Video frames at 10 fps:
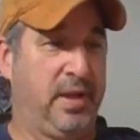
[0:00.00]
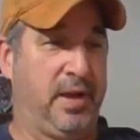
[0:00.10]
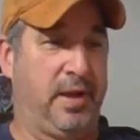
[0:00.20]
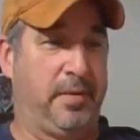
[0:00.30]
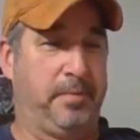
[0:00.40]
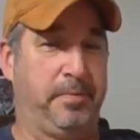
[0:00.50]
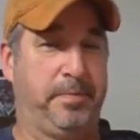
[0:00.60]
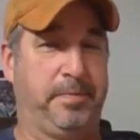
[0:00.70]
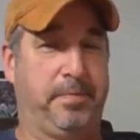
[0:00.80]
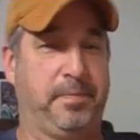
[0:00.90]

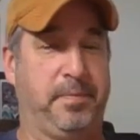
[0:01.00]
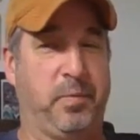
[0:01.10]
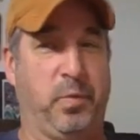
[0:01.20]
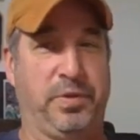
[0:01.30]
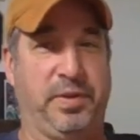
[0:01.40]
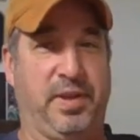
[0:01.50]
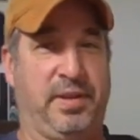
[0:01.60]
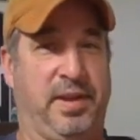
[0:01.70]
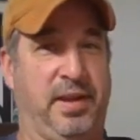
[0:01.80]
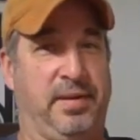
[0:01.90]
One thing
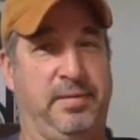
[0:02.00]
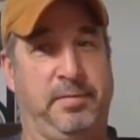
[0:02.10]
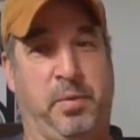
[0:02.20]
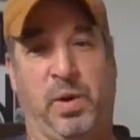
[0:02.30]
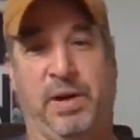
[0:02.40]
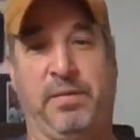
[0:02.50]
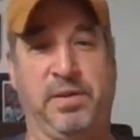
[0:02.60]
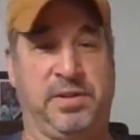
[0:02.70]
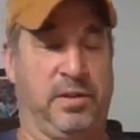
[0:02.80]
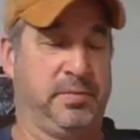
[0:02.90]
that my wife
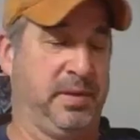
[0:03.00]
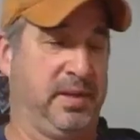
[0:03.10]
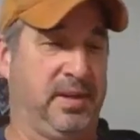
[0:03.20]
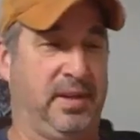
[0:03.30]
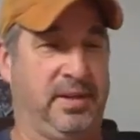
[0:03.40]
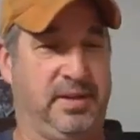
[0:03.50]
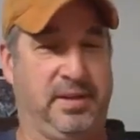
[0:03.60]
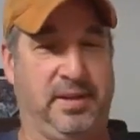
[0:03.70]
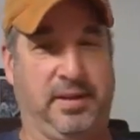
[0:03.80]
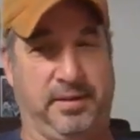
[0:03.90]
always tells me, and
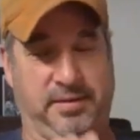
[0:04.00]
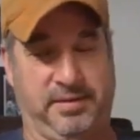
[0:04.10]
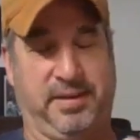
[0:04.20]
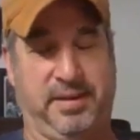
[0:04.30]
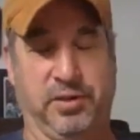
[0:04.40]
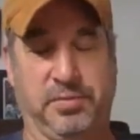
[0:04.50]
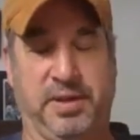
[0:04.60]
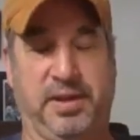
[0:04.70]
it kills me